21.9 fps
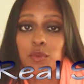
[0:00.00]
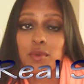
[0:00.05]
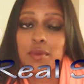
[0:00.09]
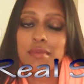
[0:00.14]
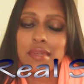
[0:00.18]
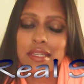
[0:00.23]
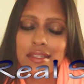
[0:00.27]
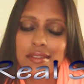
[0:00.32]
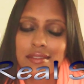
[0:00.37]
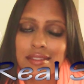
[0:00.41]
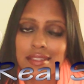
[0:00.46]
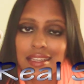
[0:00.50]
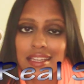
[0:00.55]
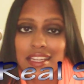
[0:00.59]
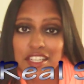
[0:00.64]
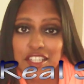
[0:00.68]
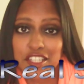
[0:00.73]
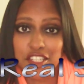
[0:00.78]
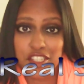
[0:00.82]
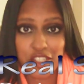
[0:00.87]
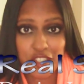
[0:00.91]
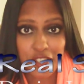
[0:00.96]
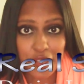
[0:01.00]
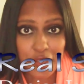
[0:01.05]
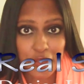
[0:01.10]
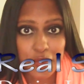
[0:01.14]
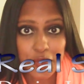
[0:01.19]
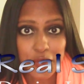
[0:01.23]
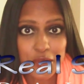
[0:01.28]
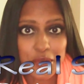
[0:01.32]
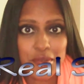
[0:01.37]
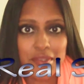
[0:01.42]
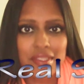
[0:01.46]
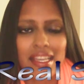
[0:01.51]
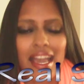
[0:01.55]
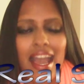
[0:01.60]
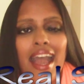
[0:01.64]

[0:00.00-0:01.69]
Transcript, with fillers: women's issues,